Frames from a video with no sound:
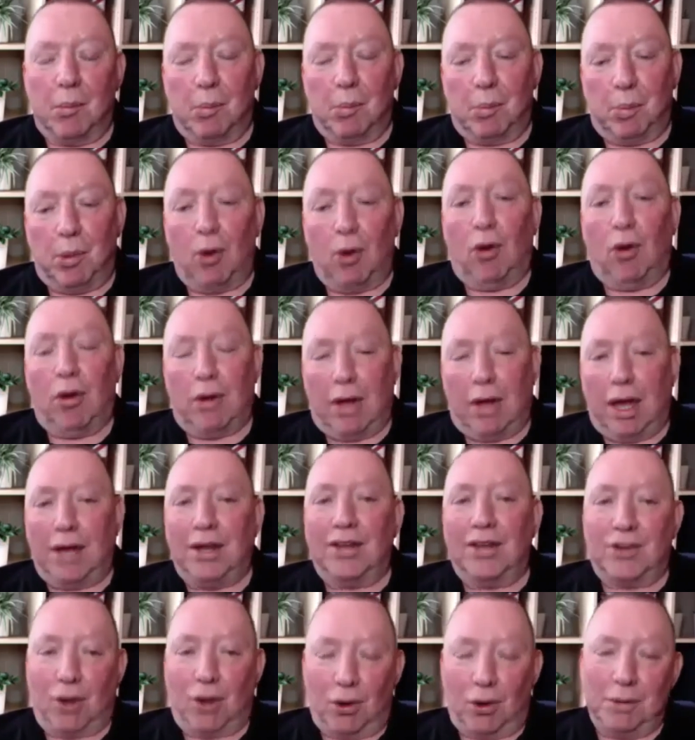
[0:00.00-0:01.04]
but and I
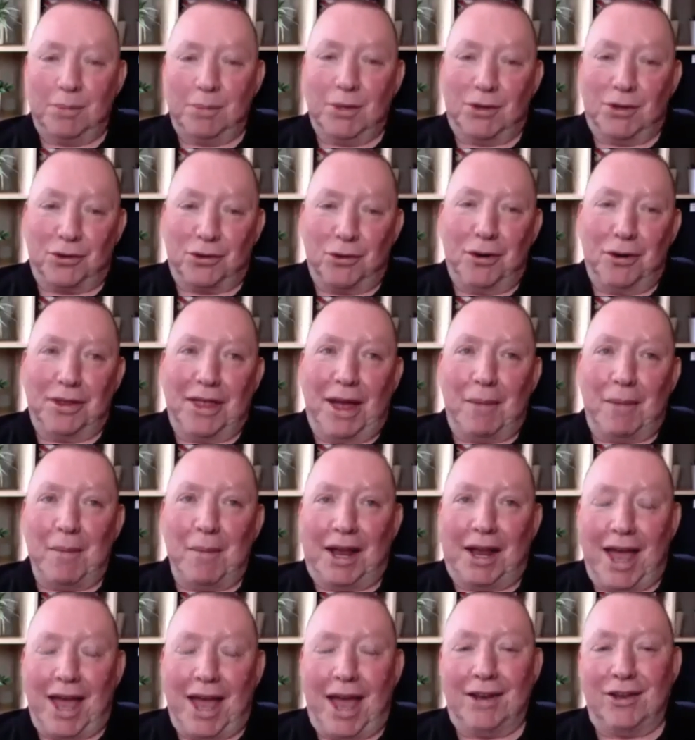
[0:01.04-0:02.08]
told him the story that my
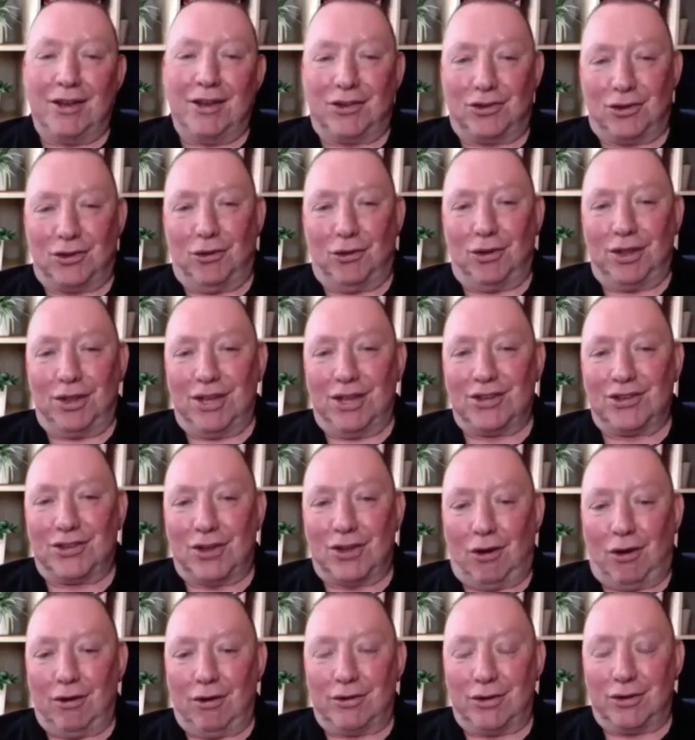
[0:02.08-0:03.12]
guide had sung this
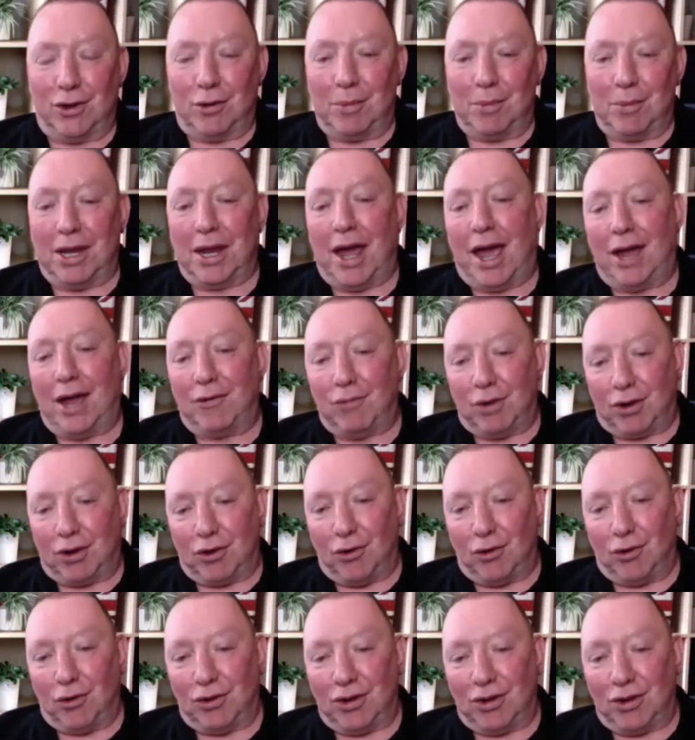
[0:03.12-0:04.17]
song to me and I'd
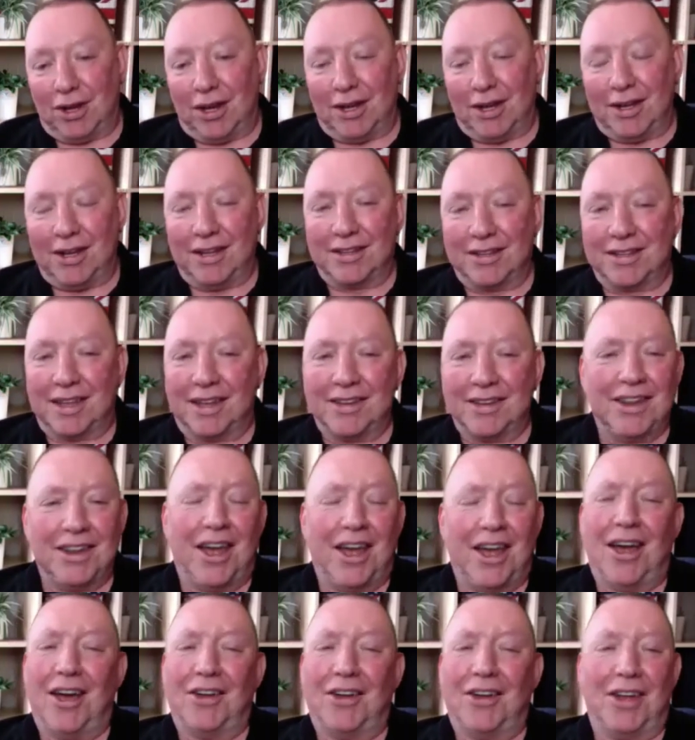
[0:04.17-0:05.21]
recorded it, and he said,
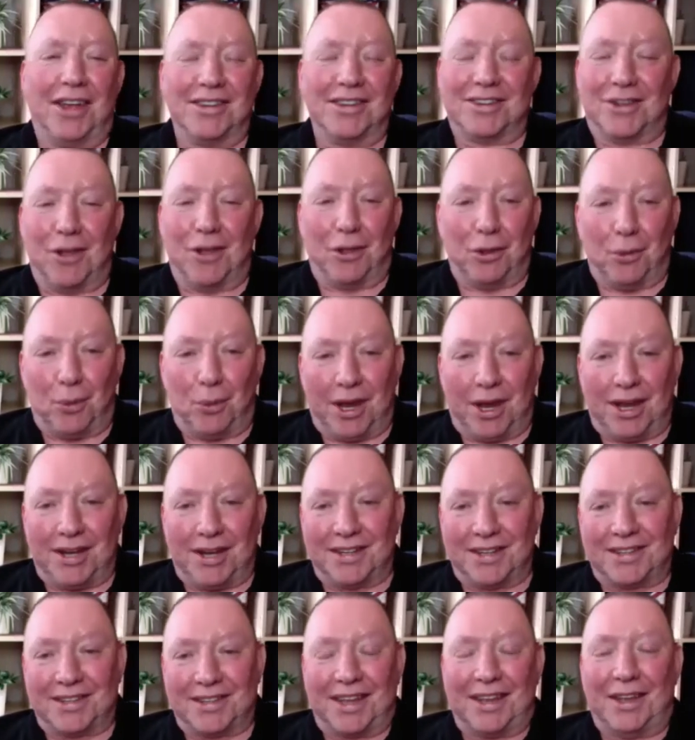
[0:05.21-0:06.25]
"No, that's not the
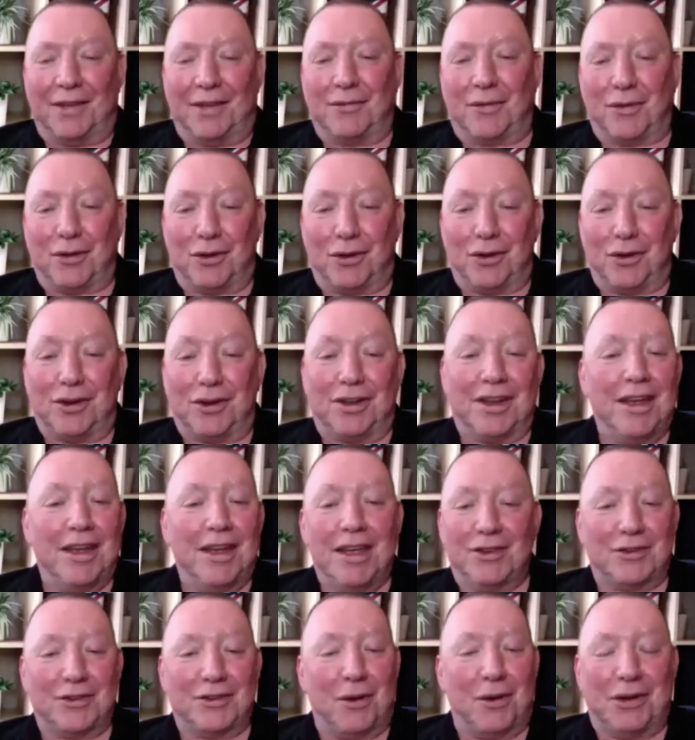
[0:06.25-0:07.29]
weirdest thing I've heard."
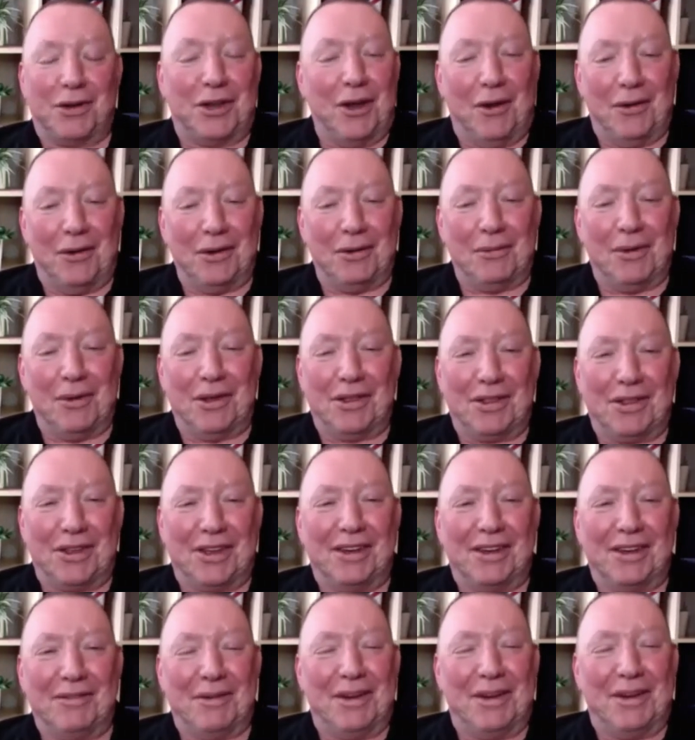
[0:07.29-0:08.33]
So I don't know what the
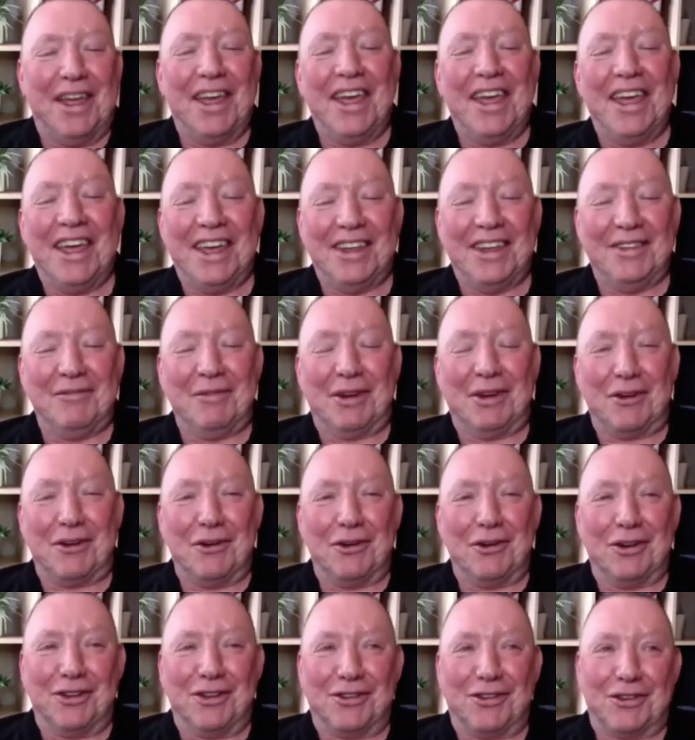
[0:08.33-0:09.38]
uh, in
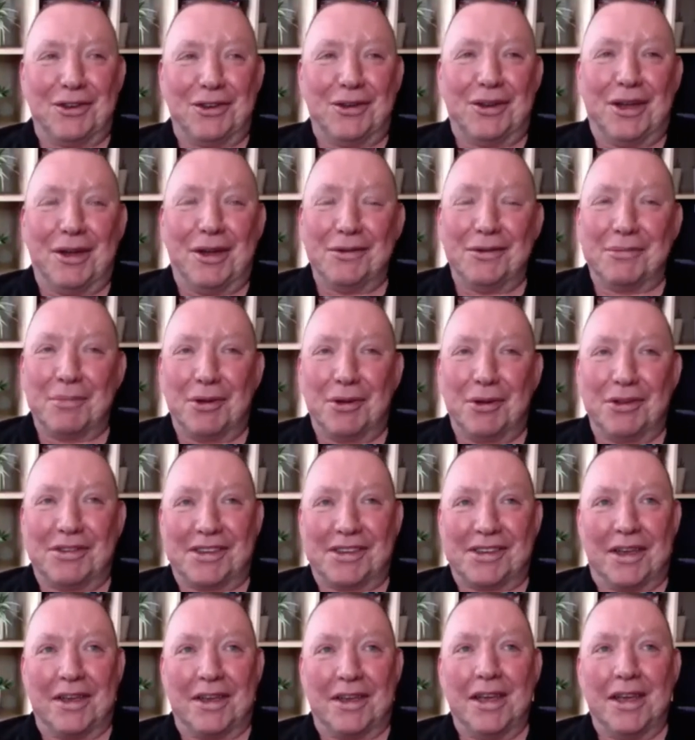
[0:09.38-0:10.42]
recording studios, but
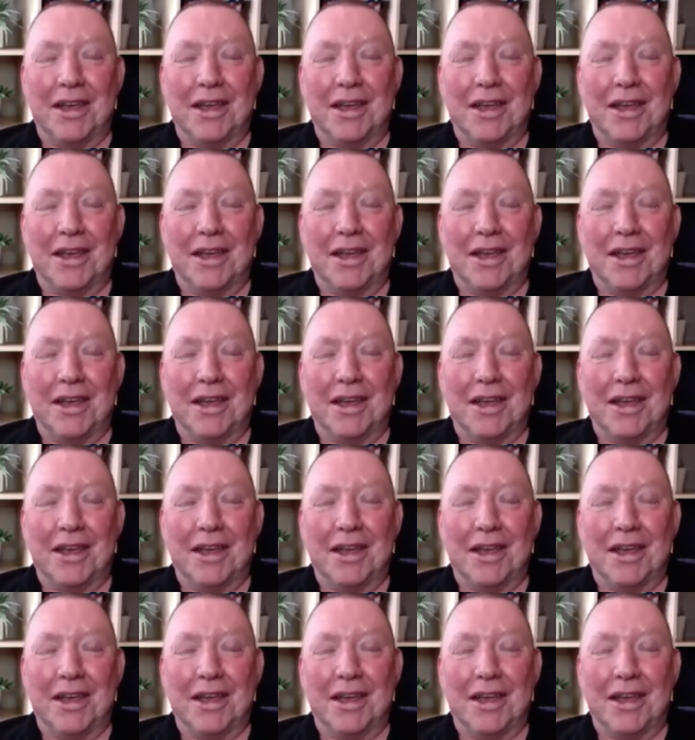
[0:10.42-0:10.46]
uh,